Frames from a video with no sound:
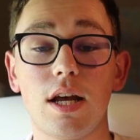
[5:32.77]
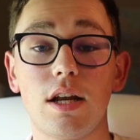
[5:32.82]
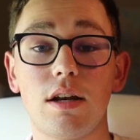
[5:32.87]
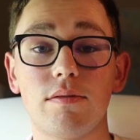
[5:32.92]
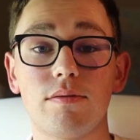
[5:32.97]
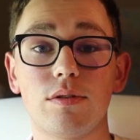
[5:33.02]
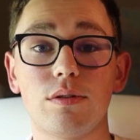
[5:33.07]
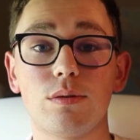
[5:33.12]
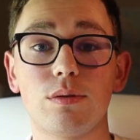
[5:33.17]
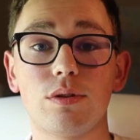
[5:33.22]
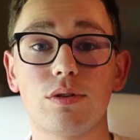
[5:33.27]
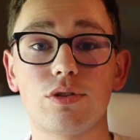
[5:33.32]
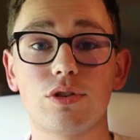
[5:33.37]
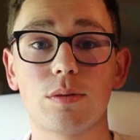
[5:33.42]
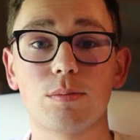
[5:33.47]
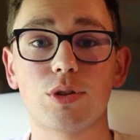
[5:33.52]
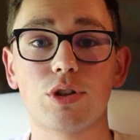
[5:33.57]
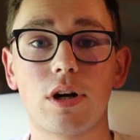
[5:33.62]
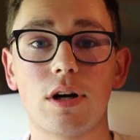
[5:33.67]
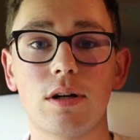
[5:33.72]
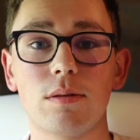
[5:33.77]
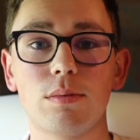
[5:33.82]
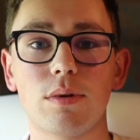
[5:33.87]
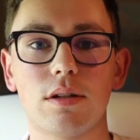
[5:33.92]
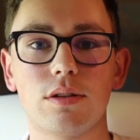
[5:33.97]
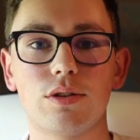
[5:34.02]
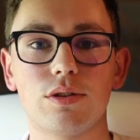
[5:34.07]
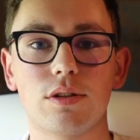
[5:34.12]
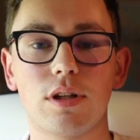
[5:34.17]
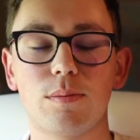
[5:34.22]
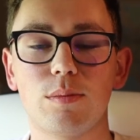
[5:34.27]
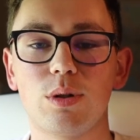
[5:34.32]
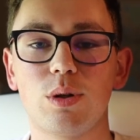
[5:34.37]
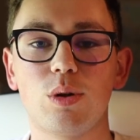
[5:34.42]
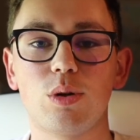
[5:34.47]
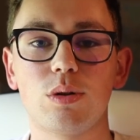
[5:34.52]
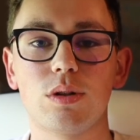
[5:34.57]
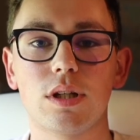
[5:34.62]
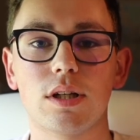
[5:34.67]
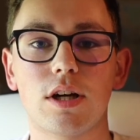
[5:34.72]
and if you subscribe, just let me
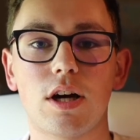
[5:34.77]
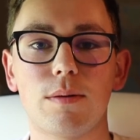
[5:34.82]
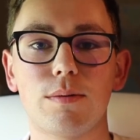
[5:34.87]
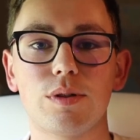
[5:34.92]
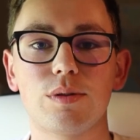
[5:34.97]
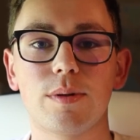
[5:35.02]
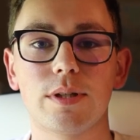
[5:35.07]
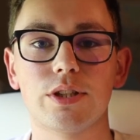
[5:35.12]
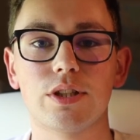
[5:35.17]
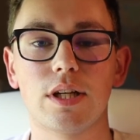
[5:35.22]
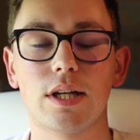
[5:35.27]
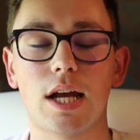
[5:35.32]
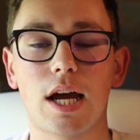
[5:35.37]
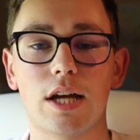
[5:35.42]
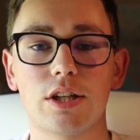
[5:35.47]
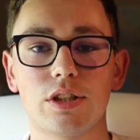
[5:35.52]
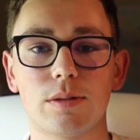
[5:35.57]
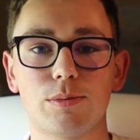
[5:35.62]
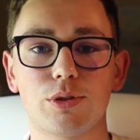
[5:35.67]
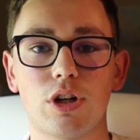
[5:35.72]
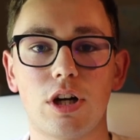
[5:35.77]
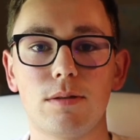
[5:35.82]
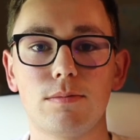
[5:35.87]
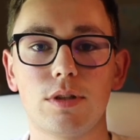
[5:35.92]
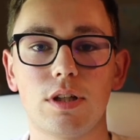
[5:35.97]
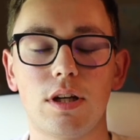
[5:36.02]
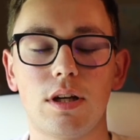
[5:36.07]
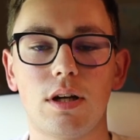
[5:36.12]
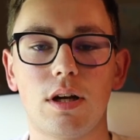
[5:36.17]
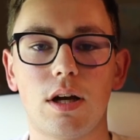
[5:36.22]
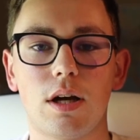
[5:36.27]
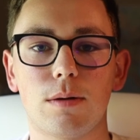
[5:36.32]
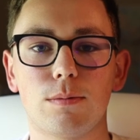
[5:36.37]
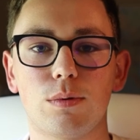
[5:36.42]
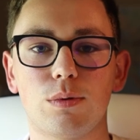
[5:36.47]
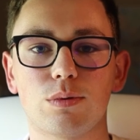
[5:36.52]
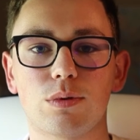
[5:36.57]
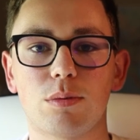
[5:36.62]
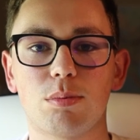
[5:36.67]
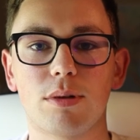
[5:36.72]
know in the comments by saying I subscribed, and I will
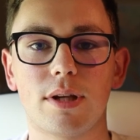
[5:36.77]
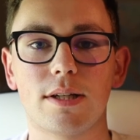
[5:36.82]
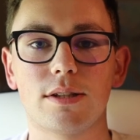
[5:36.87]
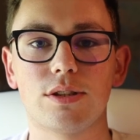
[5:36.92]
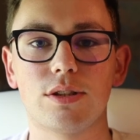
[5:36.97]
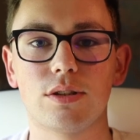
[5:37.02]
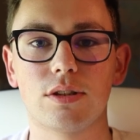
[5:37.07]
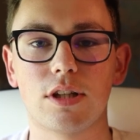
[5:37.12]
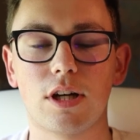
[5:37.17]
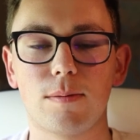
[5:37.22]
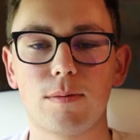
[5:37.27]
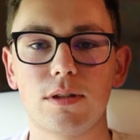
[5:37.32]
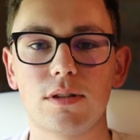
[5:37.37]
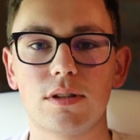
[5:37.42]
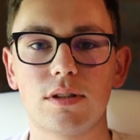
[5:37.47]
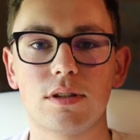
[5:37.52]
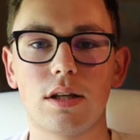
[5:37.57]
reply to your comments.